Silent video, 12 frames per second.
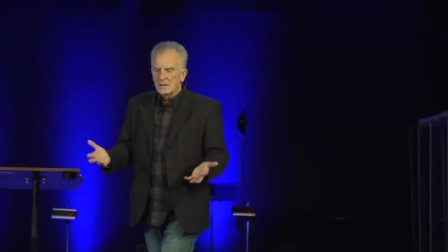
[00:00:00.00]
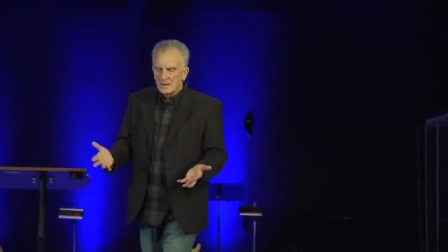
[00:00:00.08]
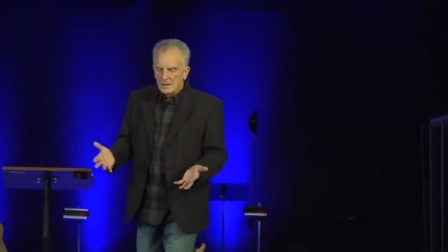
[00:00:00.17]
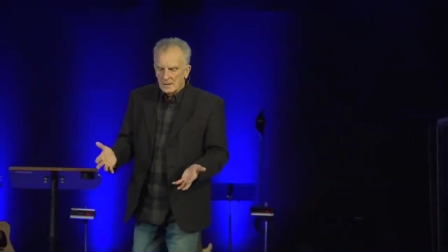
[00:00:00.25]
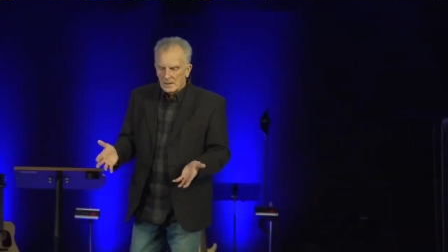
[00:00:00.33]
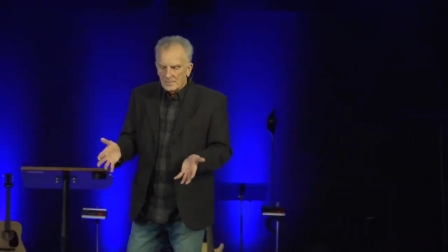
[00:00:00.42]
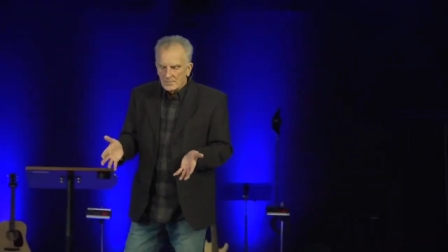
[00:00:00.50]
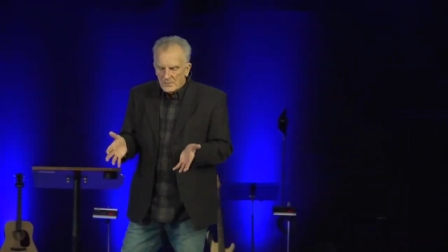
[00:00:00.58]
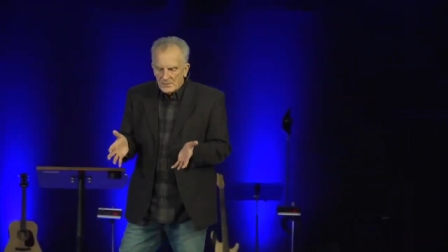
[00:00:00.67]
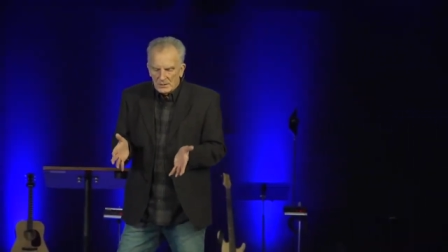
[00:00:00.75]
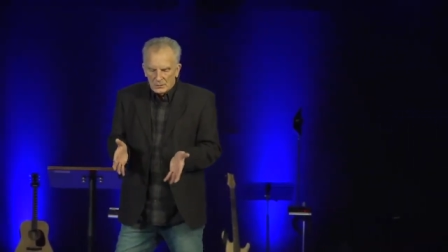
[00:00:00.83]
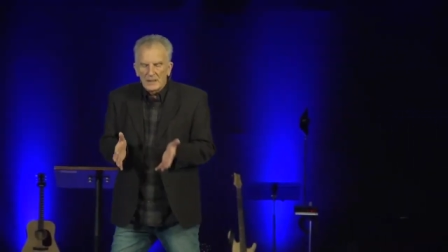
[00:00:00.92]
uh, uh,
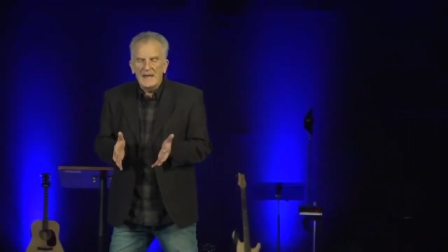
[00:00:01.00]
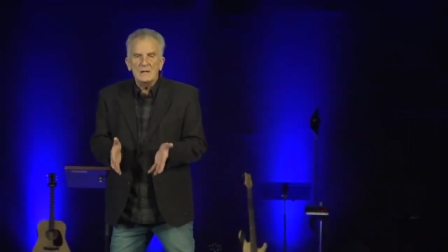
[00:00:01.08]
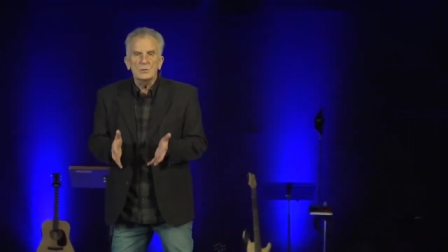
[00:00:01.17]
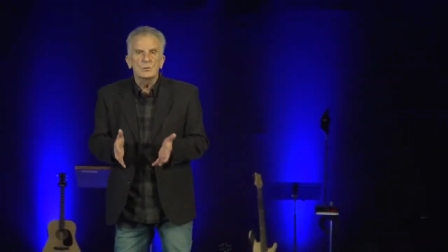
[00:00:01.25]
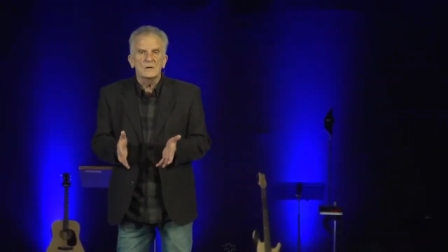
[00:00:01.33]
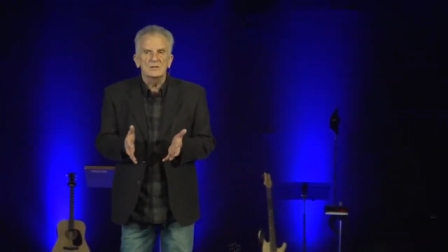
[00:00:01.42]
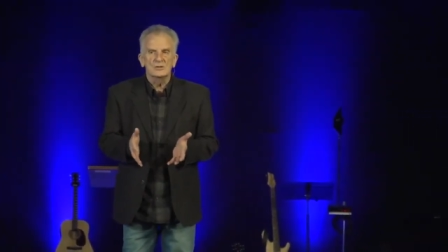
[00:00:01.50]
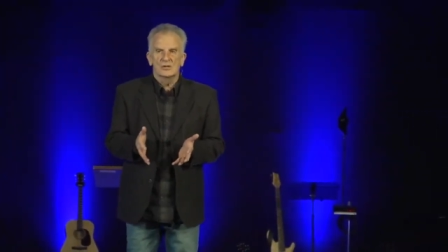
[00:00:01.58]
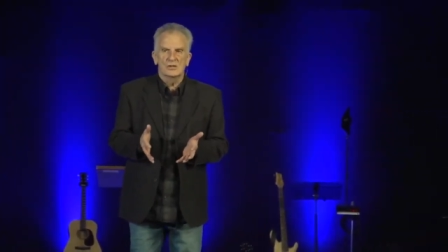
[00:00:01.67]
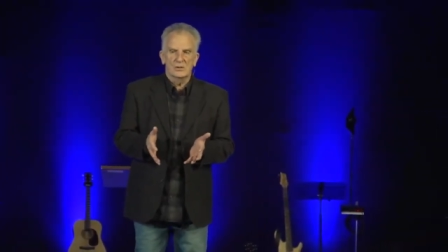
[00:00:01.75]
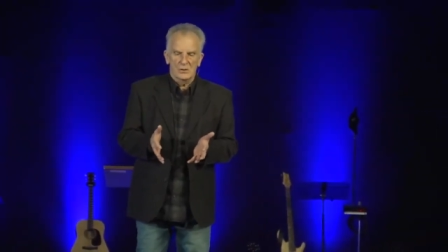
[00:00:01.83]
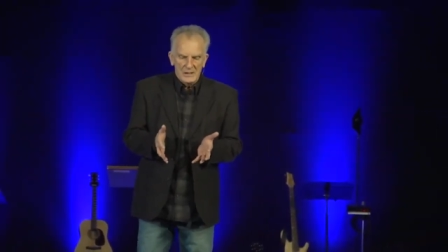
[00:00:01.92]
the language
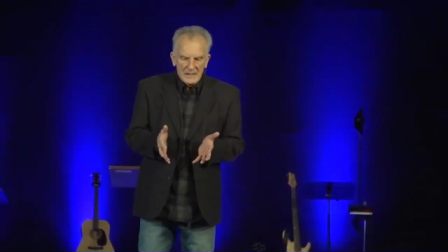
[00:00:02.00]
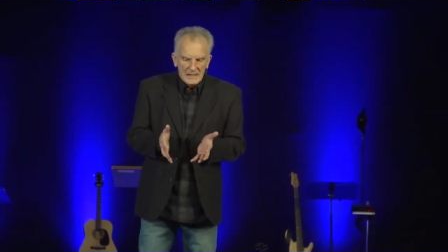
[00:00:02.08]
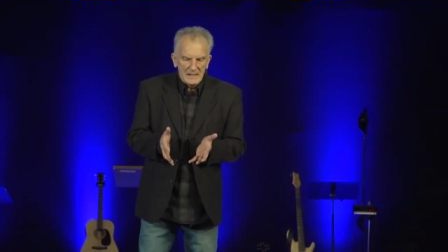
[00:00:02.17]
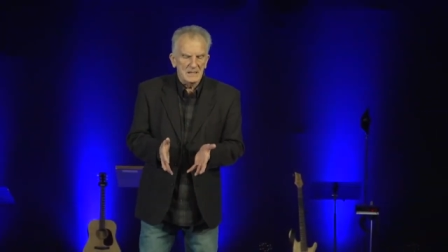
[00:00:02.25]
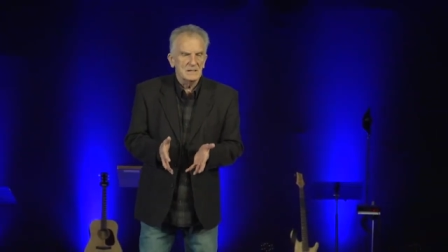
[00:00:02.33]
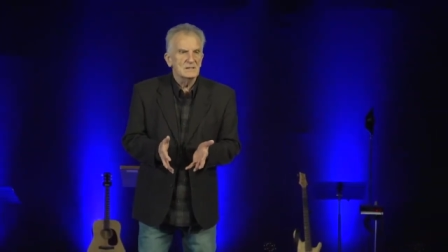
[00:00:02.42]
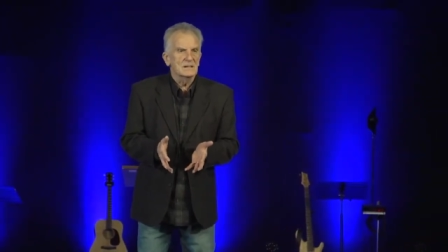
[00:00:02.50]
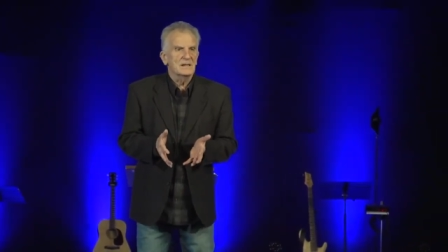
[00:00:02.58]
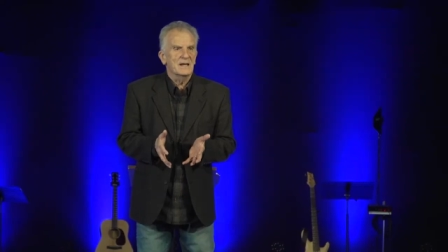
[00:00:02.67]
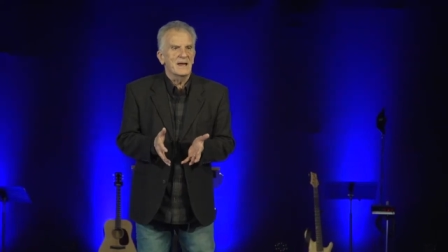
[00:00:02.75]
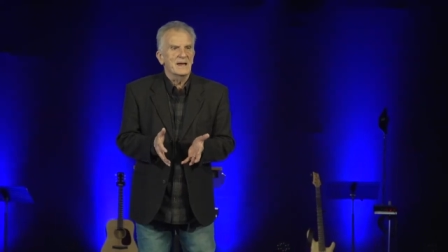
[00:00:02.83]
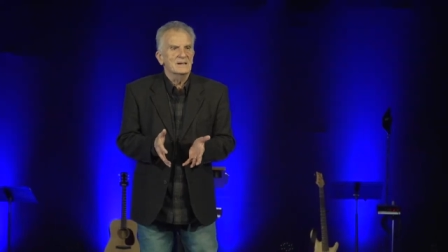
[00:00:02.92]
here
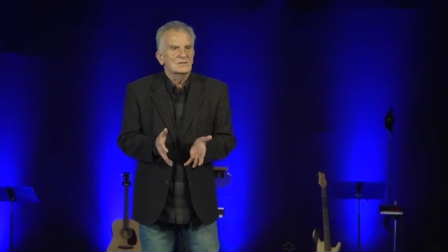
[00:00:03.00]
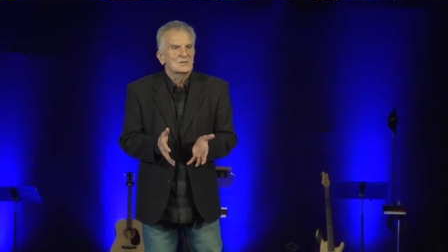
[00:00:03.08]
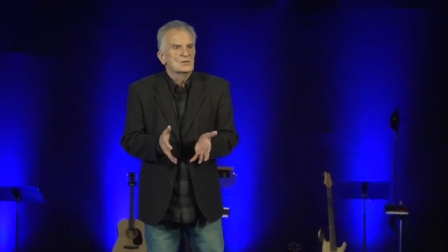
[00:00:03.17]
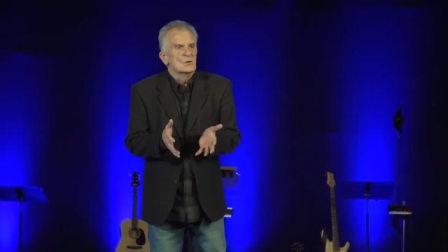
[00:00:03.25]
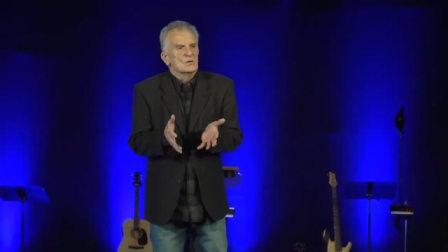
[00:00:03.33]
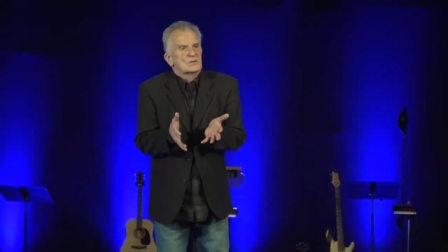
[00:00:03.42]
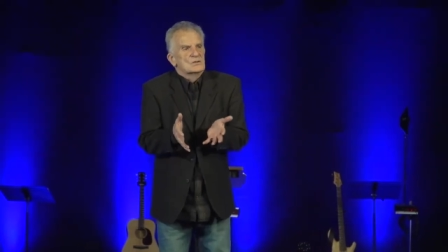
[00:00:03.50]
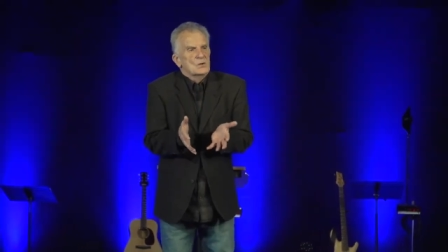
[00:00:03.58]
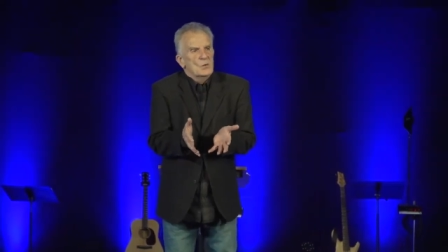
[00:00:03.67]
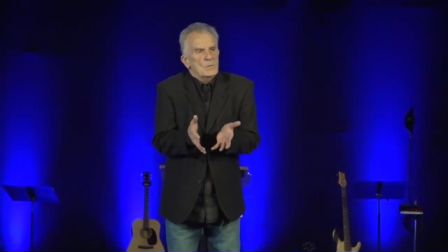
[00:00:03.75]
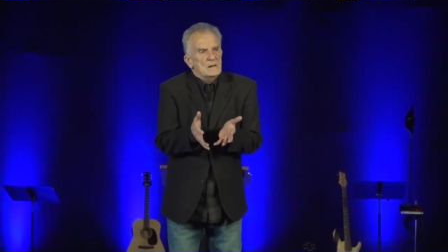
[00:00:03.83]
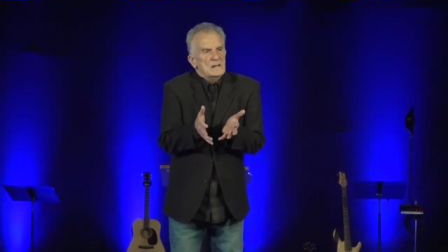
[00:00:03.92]
indicates there are
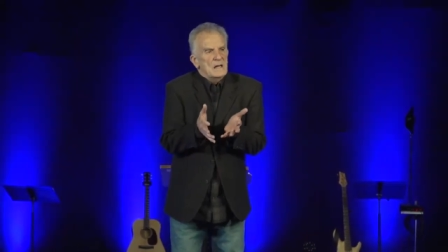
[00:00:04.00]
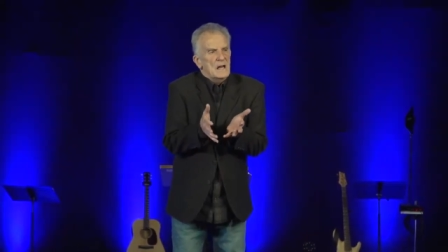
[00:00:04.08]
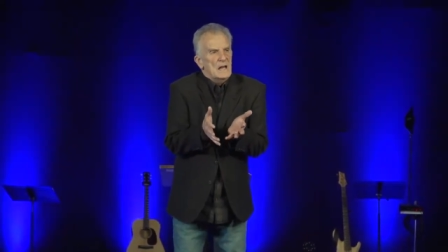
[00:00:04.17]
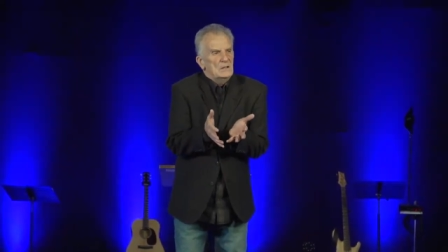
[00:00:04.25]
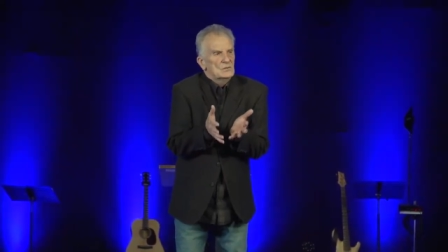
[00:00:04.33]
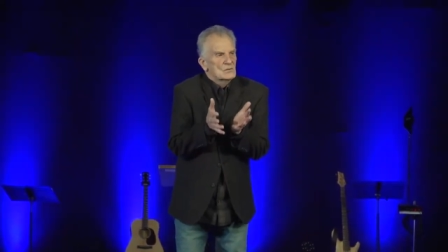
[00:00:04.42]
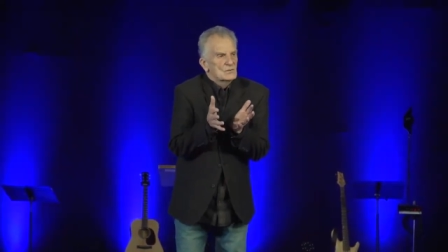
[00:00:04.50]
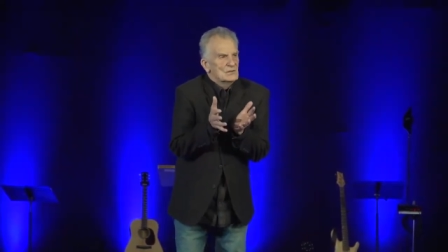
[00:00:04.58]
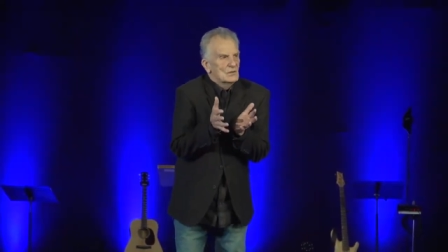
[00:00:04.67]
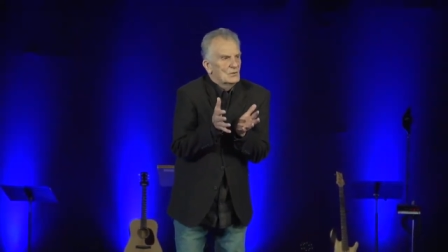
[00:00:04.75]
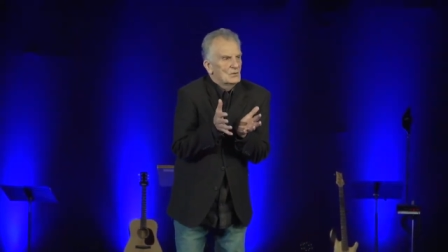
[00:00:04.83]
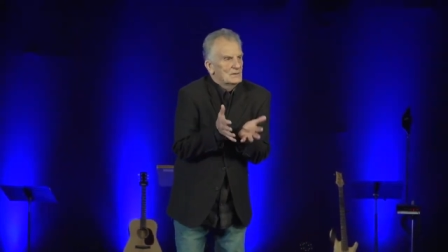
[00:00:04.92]
so many angels
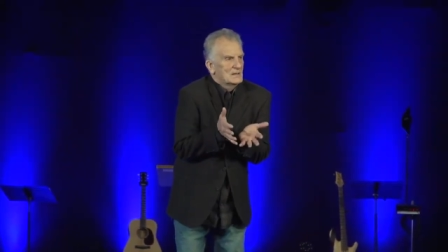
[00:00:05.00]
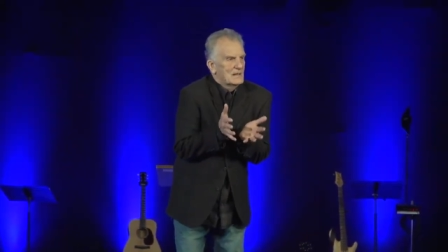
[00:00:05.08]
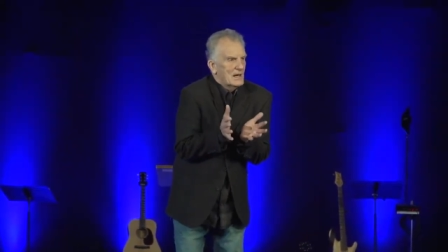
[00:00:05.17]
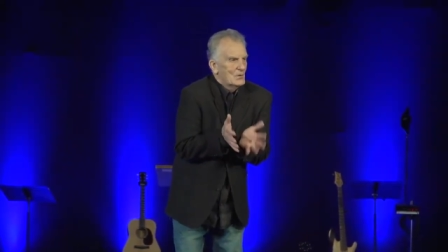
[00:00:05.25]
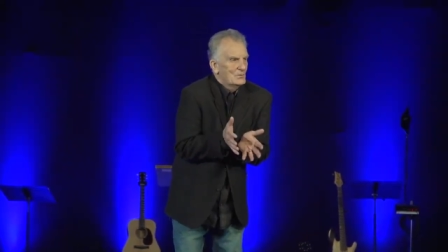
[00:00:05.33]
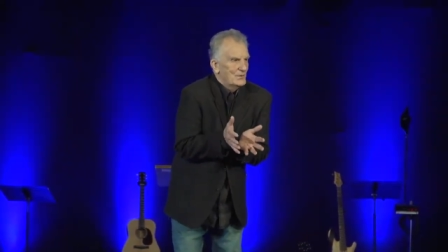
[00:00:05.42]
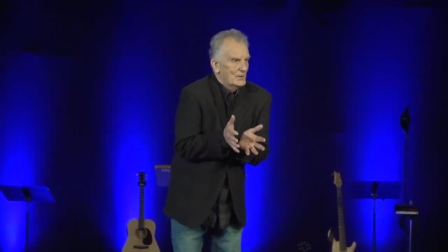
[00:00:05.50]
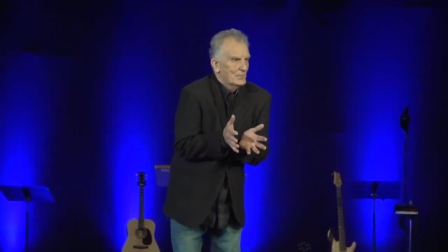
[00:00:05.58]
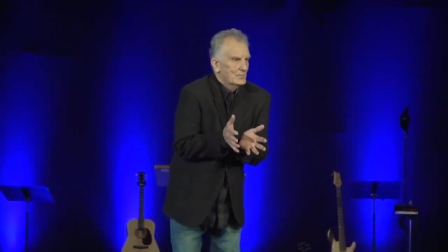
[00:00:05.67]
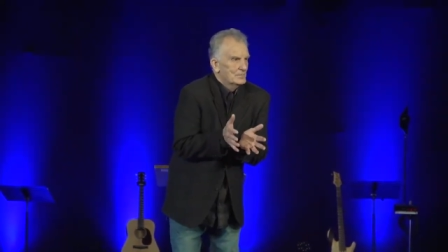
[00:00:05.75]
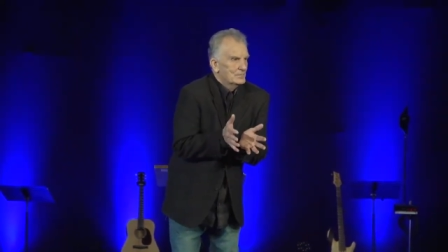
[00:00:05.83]
you couldn't count them